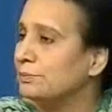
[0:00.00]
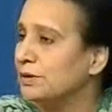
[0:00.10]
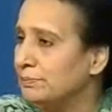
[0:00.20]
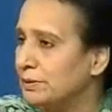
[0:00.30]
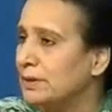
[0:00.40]
the
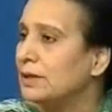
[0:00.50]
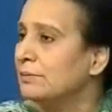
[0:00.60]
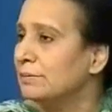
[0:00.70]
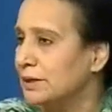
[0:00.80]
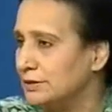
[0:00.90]
people
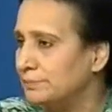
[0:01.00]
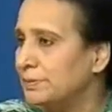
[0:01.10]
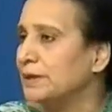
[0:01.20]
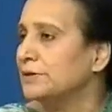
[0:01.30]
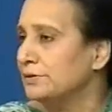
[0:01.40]
by other
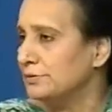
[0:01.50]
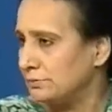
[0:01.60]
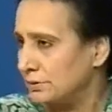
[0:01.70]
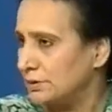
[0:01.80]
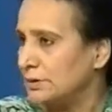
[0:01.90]
parties,